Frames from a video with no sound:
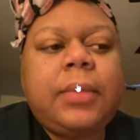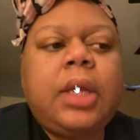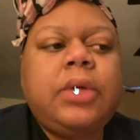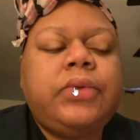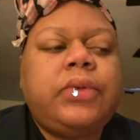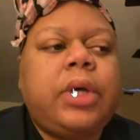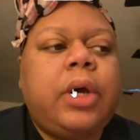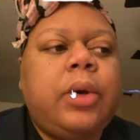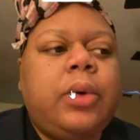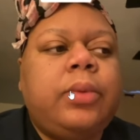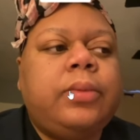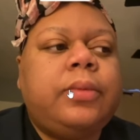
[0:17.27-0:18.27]

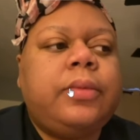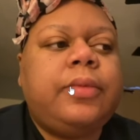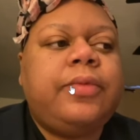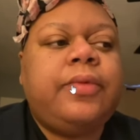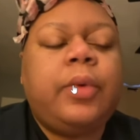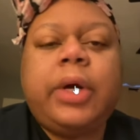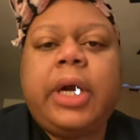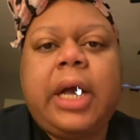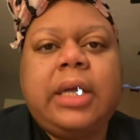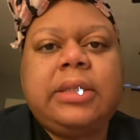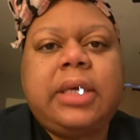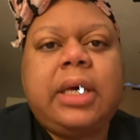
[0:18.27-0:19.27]
So, for
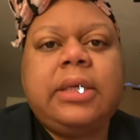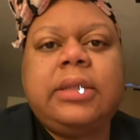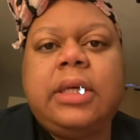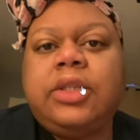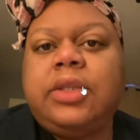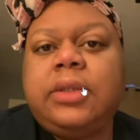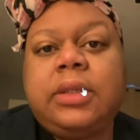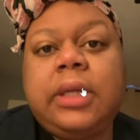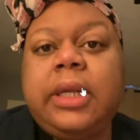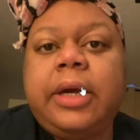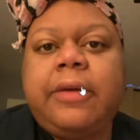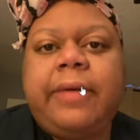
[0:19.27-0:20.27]
context, and just to
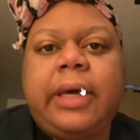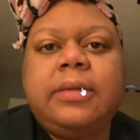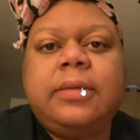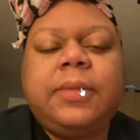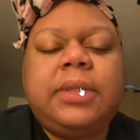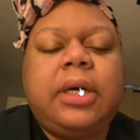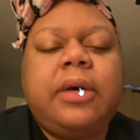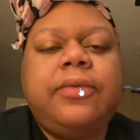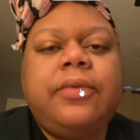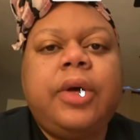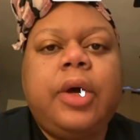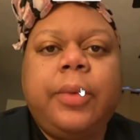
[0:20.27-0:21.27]
clarify some stuff,
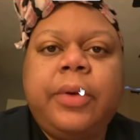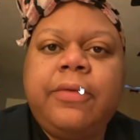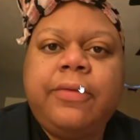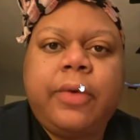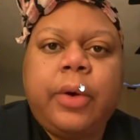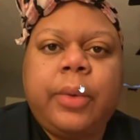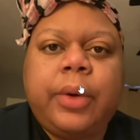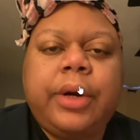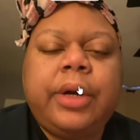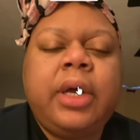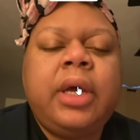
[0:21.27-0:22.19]
going forward,